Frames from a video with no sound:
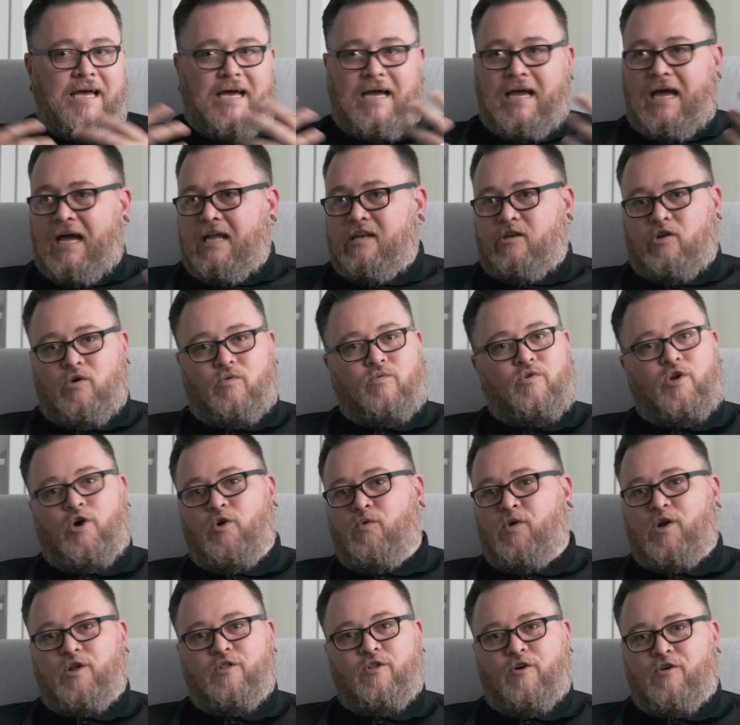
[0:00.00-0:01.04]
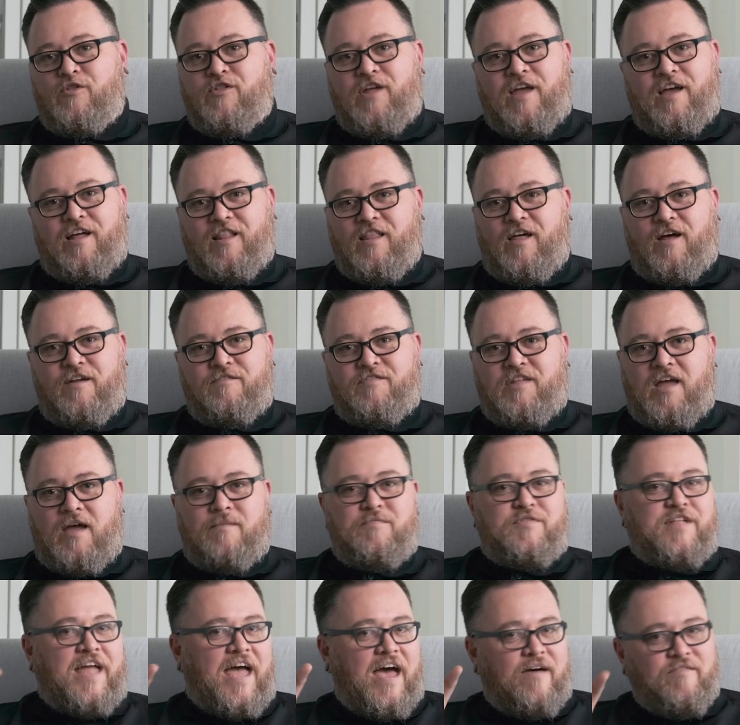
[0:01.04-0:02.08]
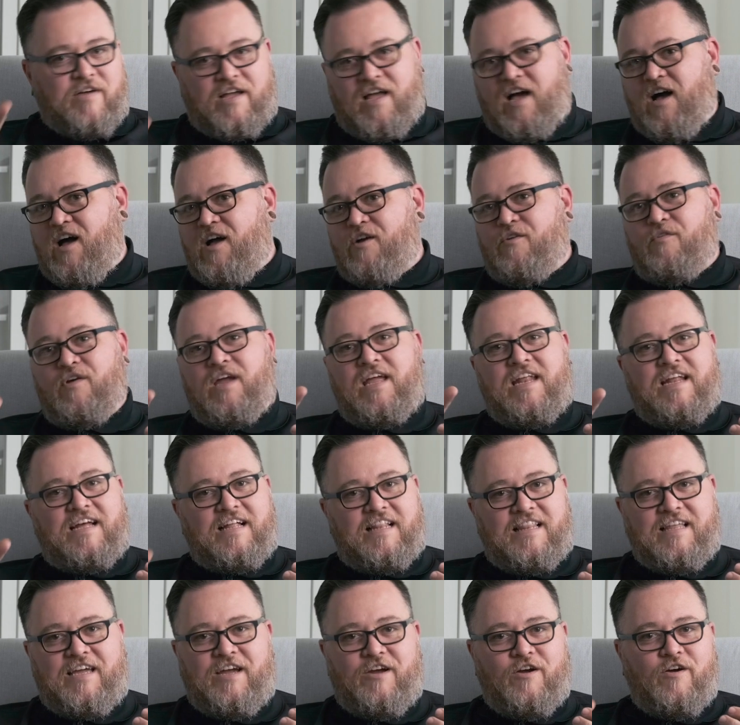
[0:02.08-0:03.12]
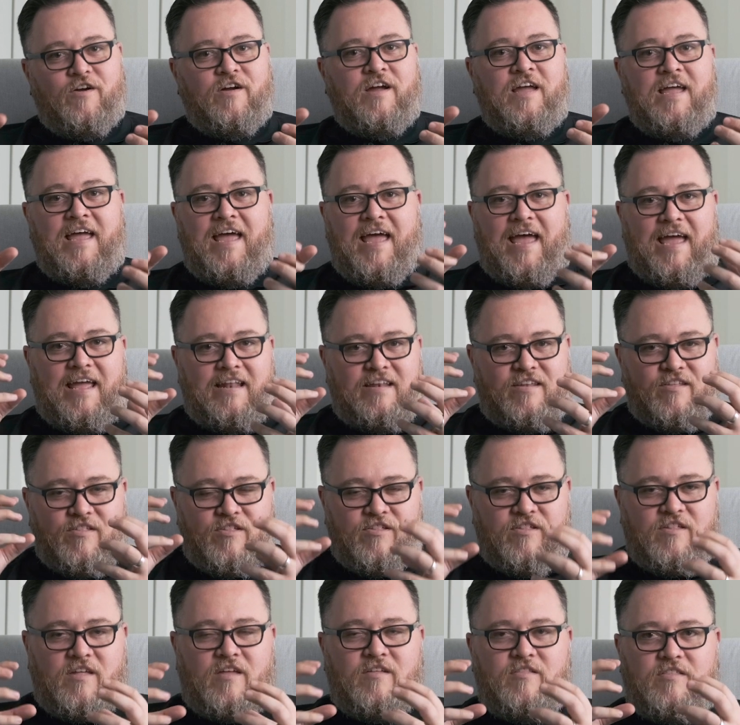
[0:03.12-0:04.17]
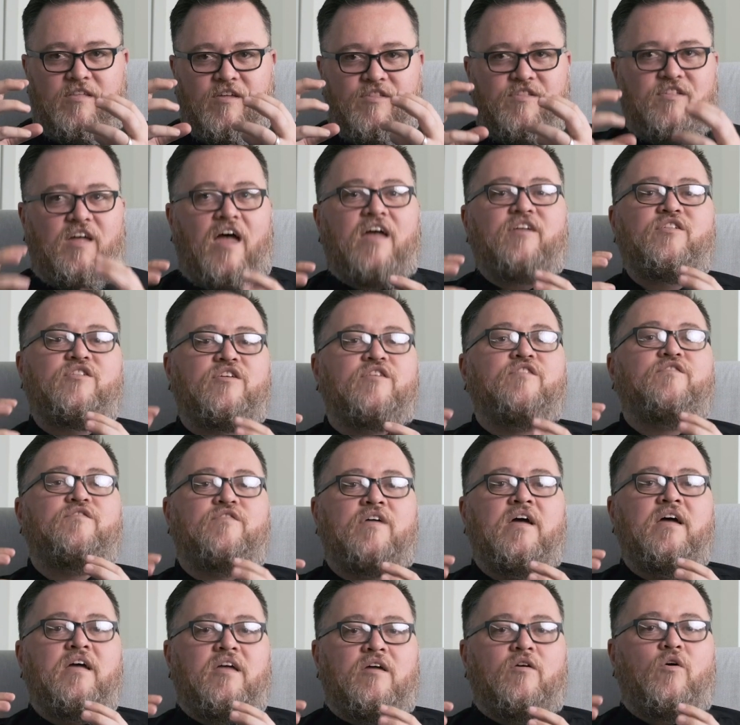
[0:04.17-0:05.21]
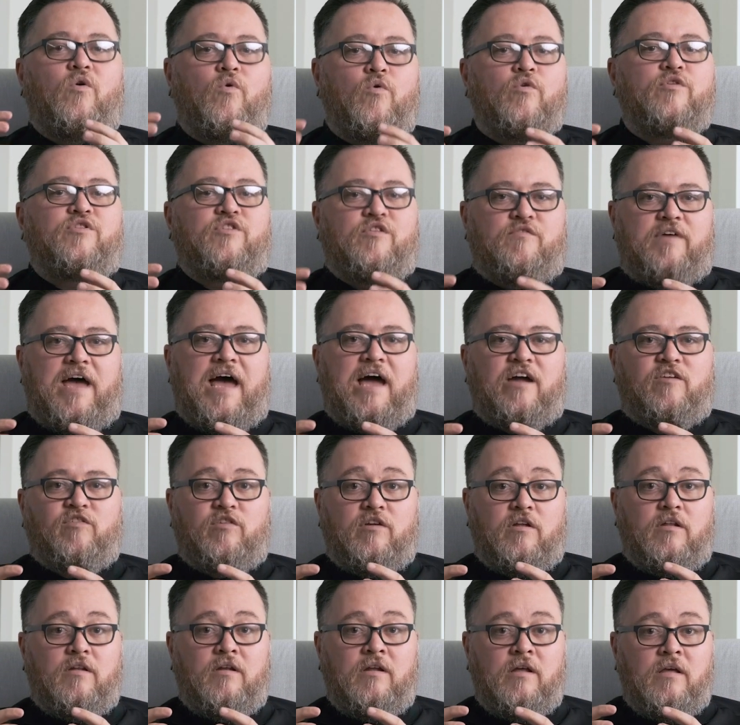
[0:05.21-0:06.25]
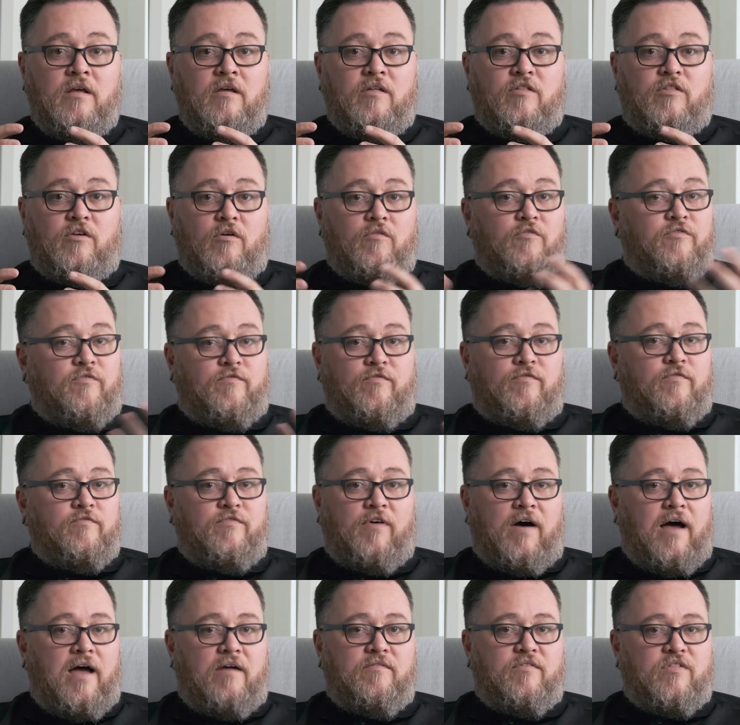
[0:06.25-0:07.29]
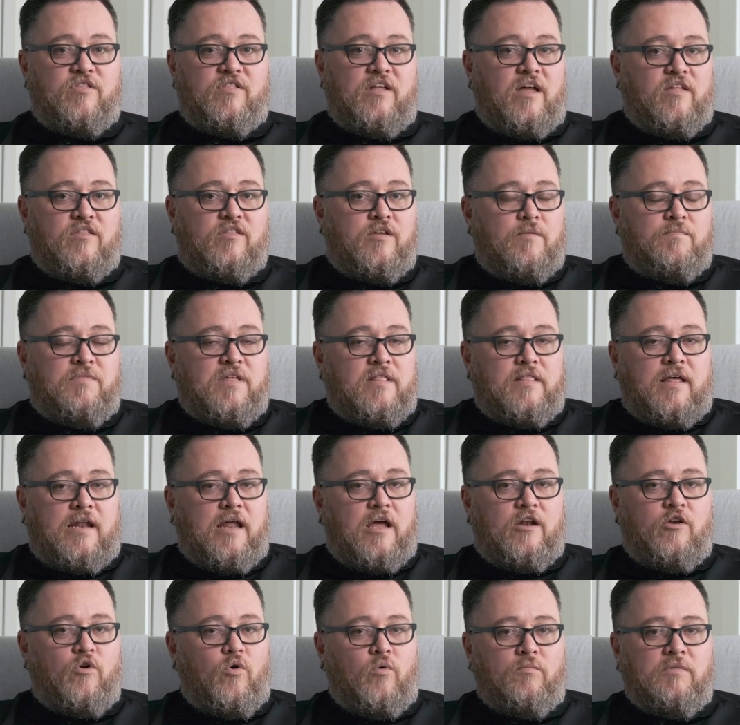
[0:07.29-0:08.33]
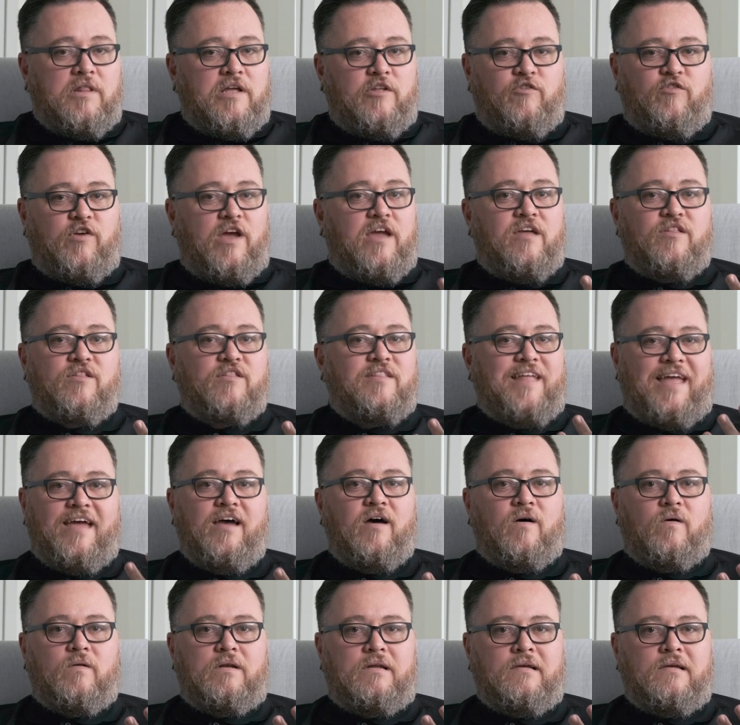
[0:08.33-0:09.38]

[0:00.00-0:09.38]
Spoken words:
I don't know what it looks like a lot of times to have a concrete, clear, and decisive course of action. So 5 is not something that I normally chase down.